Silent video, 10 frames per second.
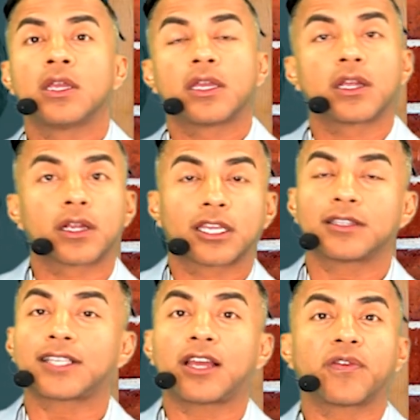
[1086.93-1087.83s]
here,
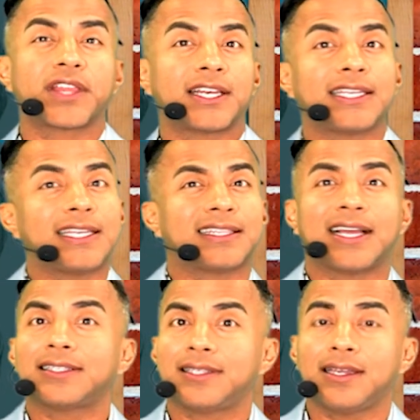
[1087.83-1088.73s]
sign over that deed, and
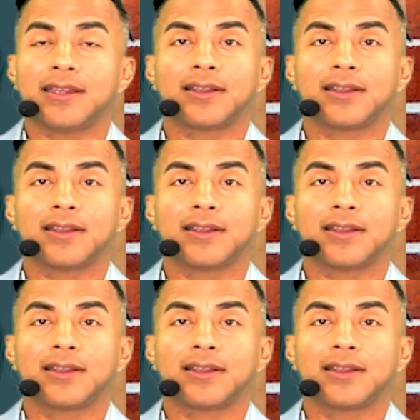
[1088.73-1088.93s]
that's it.